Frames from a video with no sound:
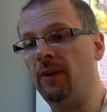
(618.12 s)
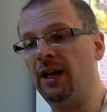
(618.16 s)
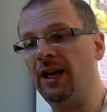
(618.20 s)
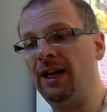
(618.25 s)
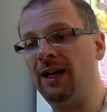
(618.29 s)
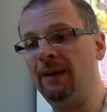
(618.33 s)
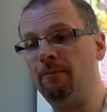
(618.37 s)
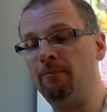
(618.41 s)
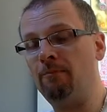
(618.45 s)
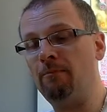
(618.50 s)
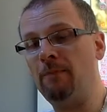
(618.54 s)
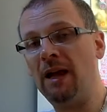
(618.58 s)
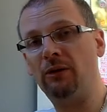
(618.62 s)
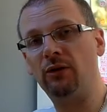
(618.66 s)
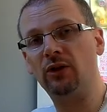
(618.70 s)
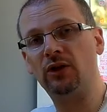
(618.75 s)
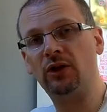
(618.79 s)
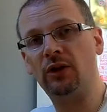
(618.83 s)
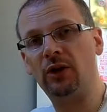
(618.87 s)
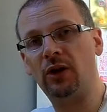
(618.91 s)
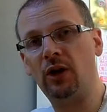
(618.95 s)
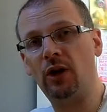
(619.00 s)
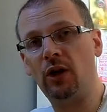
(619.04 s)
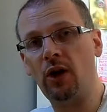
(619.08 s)
It
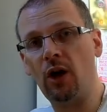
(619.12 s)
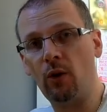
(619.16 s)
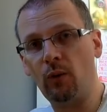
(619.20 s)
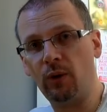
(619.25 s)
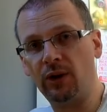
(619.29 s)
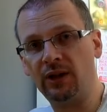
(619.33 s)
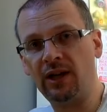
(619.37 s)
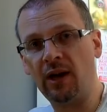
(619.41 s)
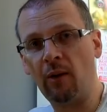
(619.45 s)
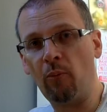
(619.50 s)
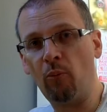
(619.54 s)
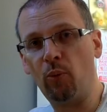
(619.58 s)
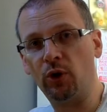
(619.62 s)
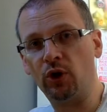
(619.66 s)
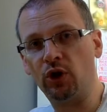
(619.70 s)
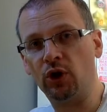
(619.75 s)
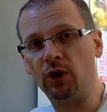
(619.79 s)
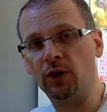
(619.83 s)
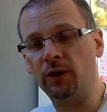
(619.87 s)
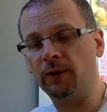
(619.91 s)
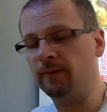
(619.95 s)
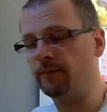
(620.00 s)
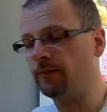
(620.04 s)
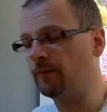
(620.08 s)
melts at a lower
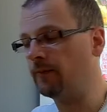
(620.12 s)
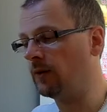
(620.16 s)
temperature,